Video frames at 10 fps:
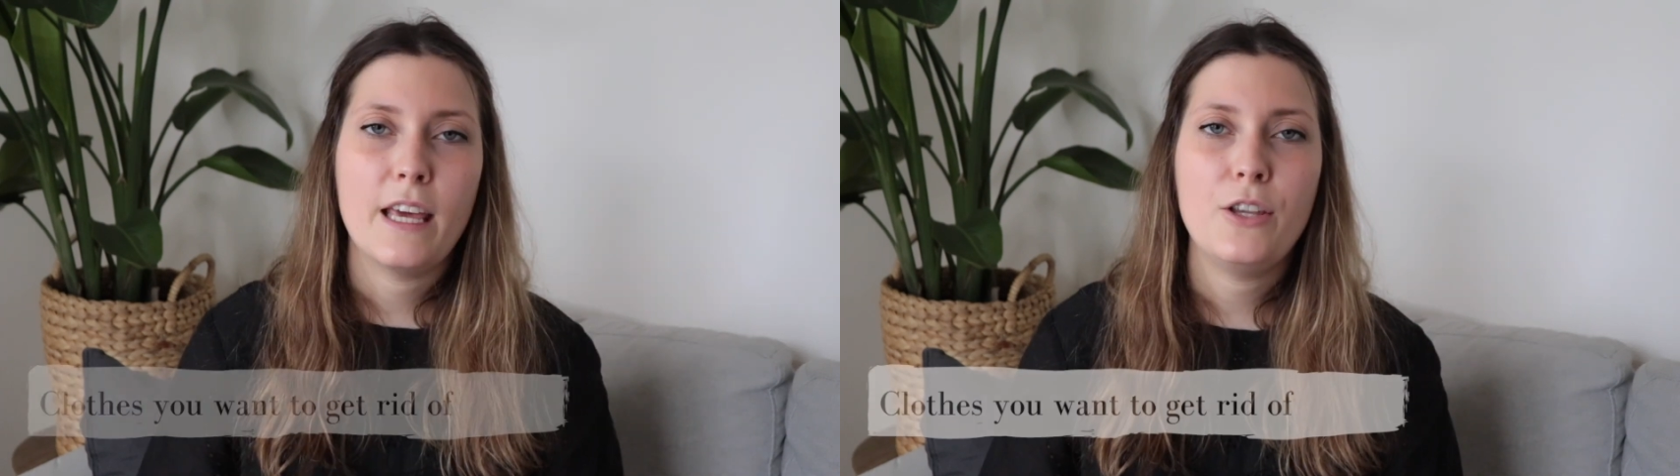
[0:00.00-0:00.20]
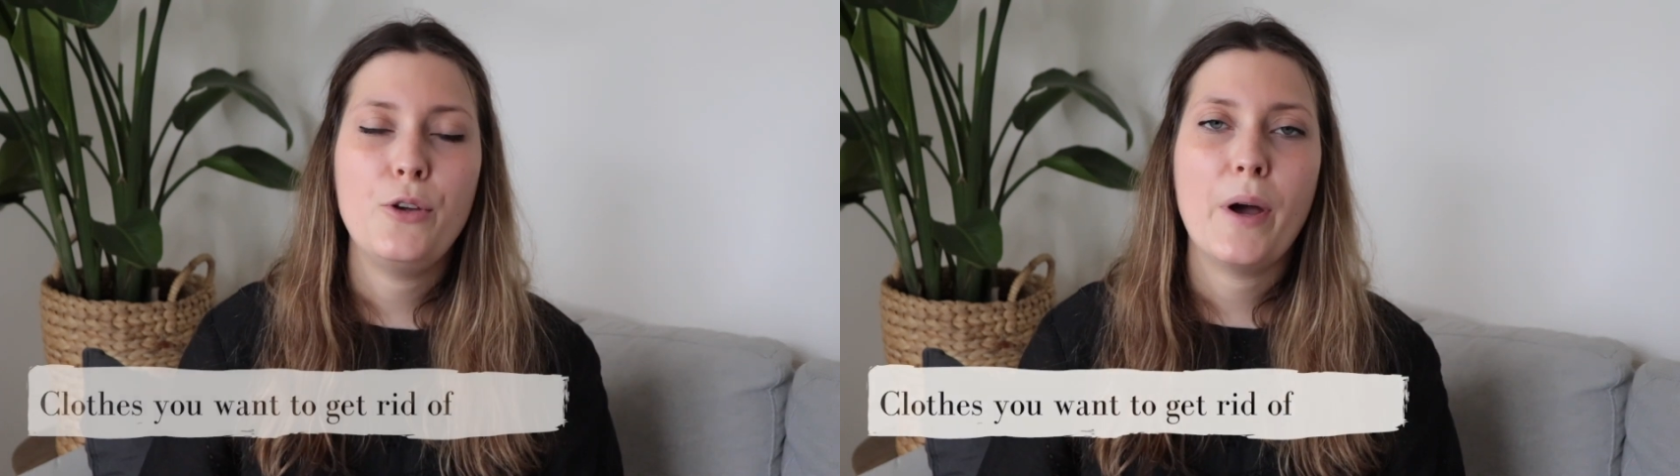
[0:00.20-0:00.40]

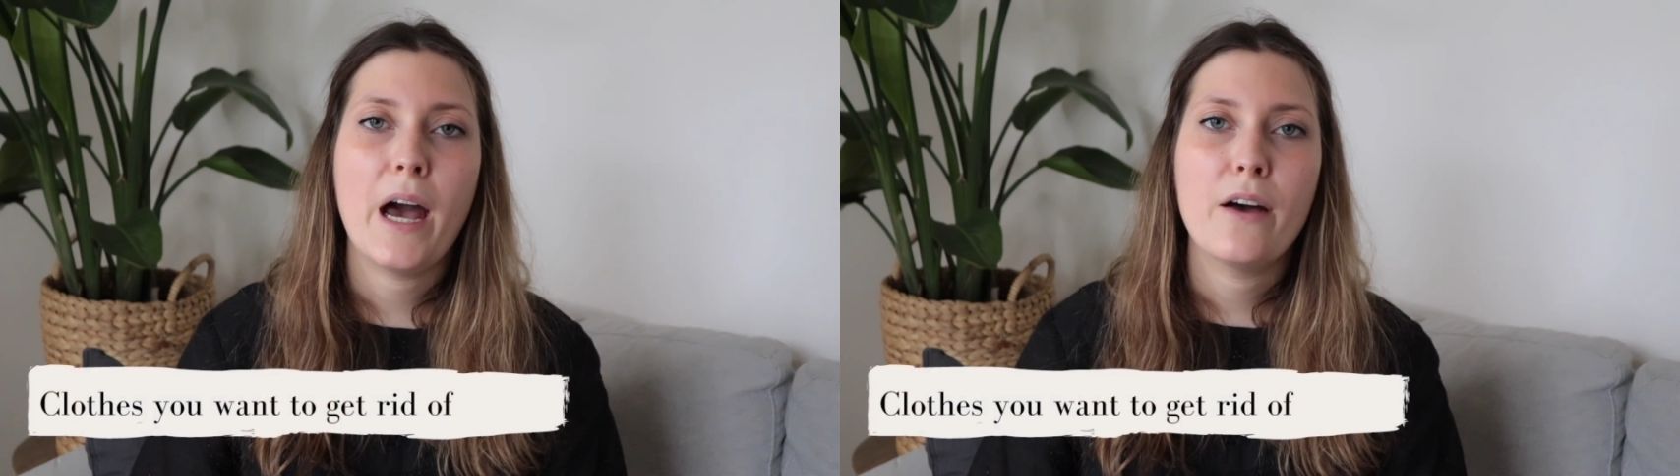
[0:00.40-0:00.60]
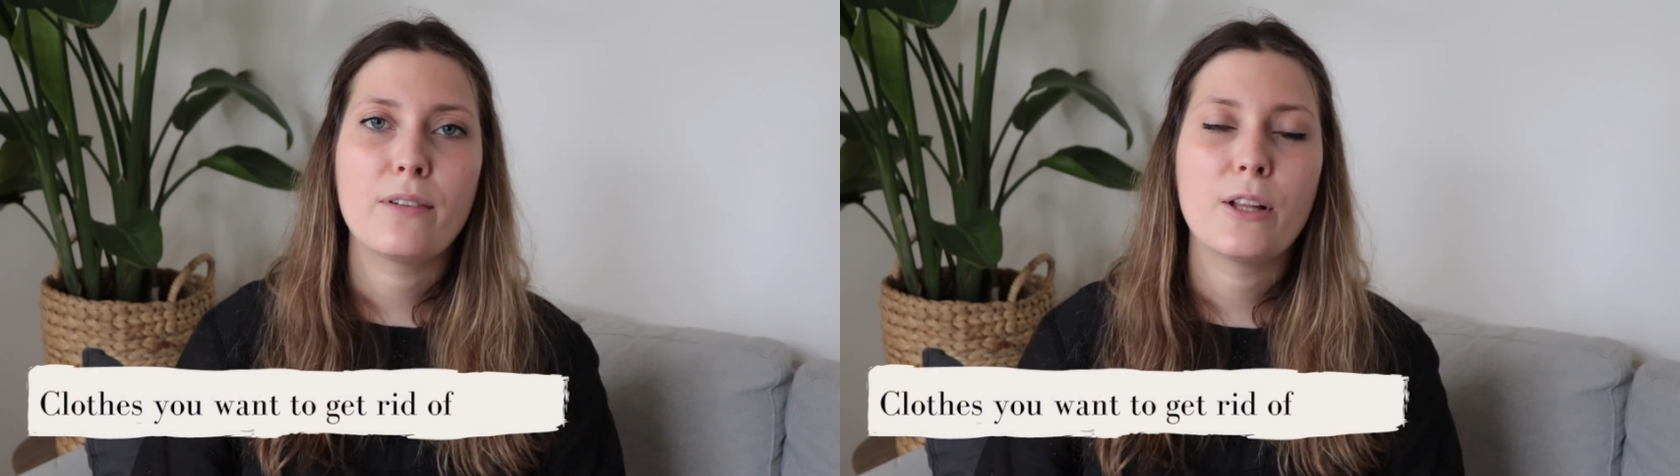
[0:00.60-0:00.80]
Then you
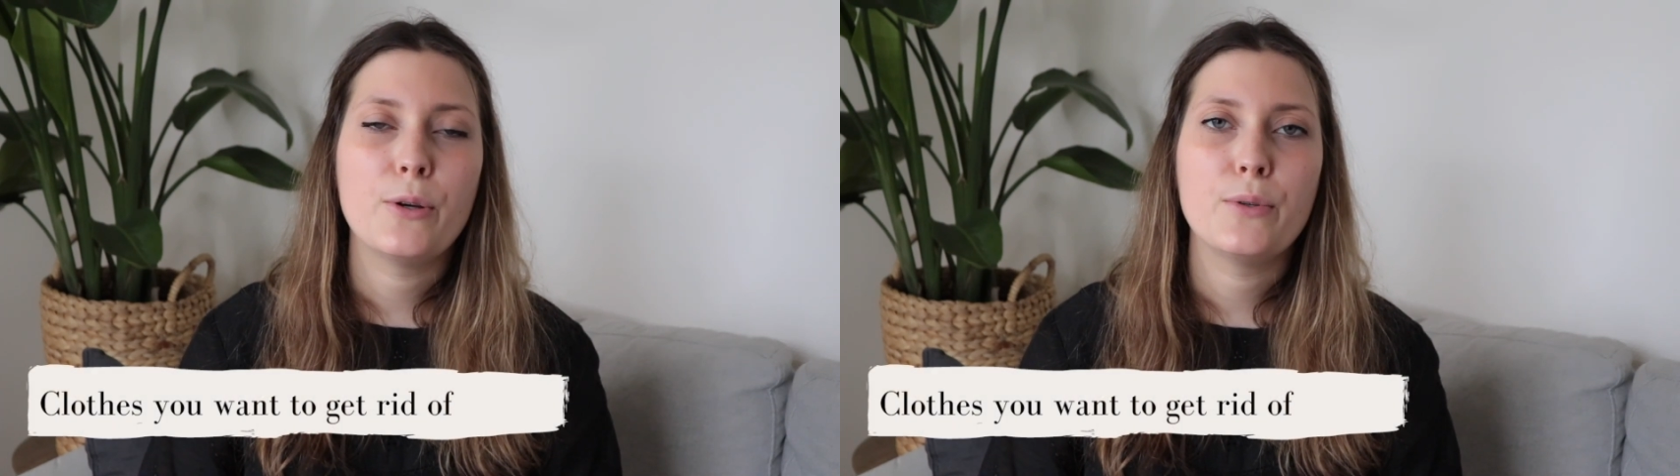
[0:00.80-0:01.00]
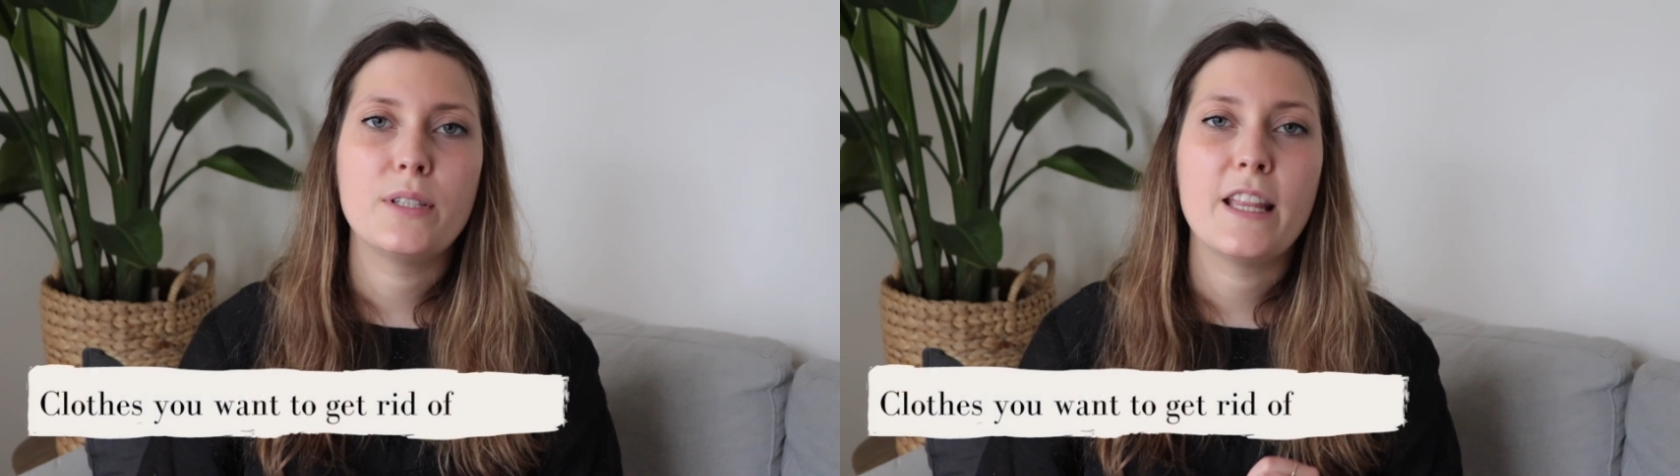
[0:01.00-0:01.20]
have
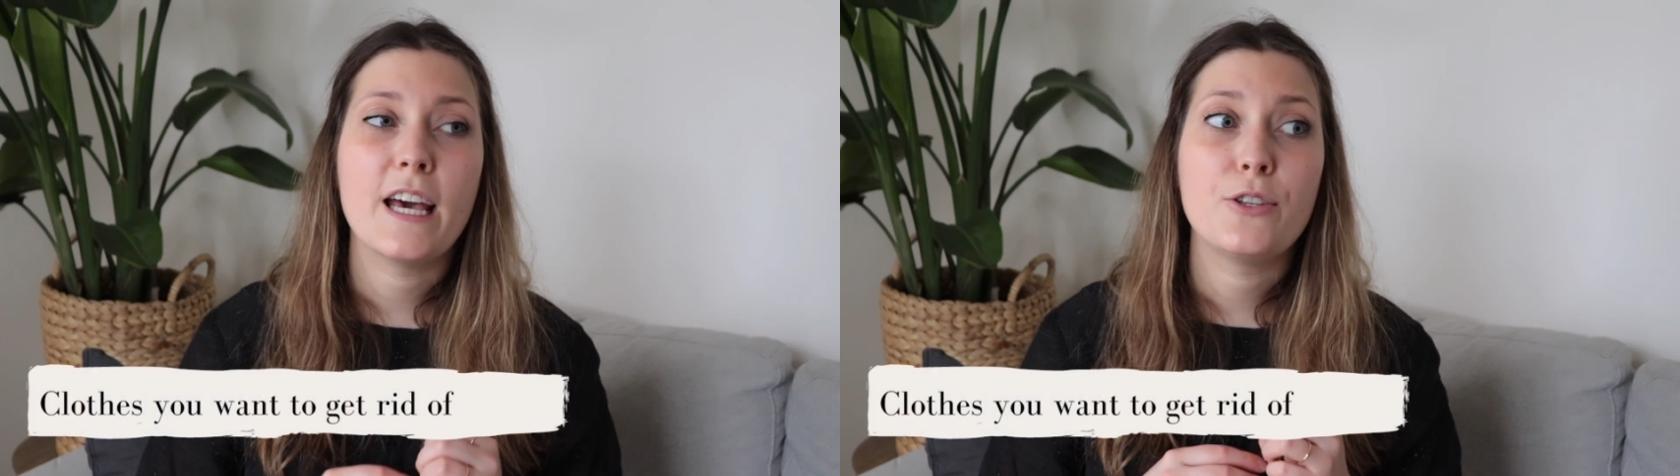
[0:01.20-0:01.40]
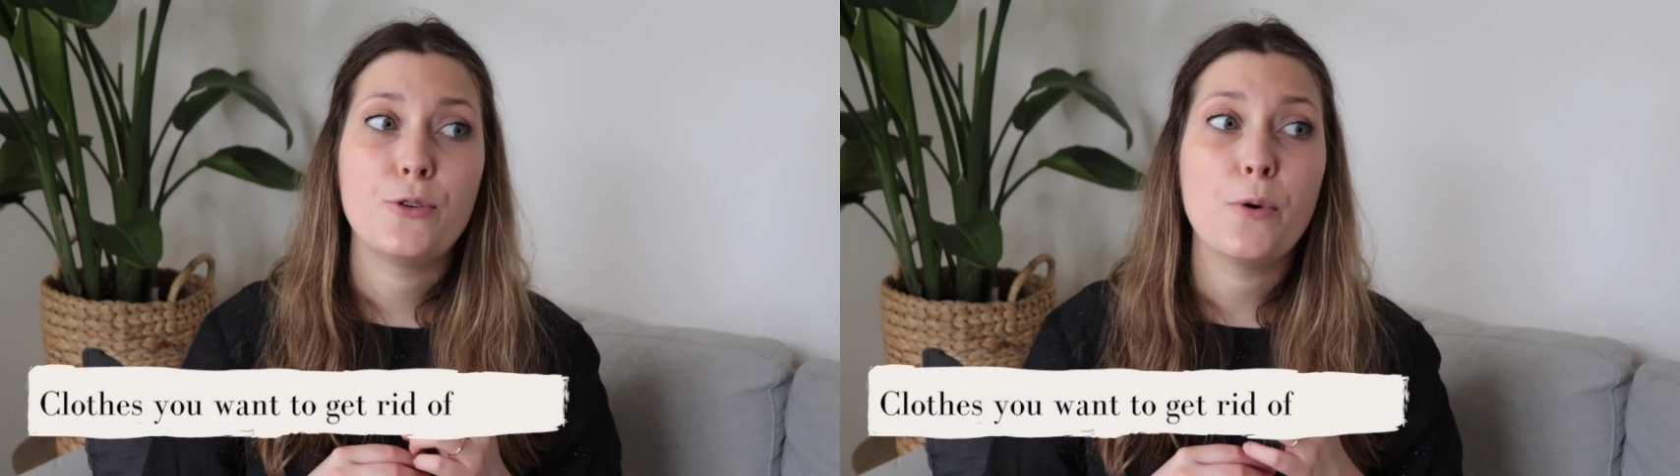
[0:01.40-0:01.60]
clothes
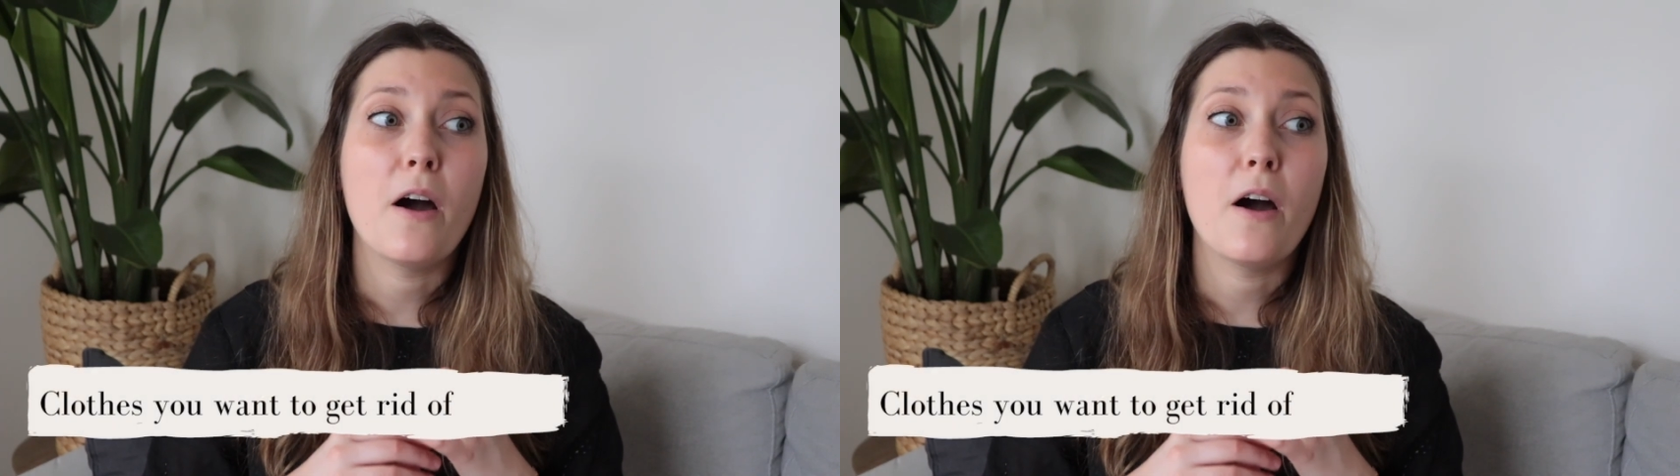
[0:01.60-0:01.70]
that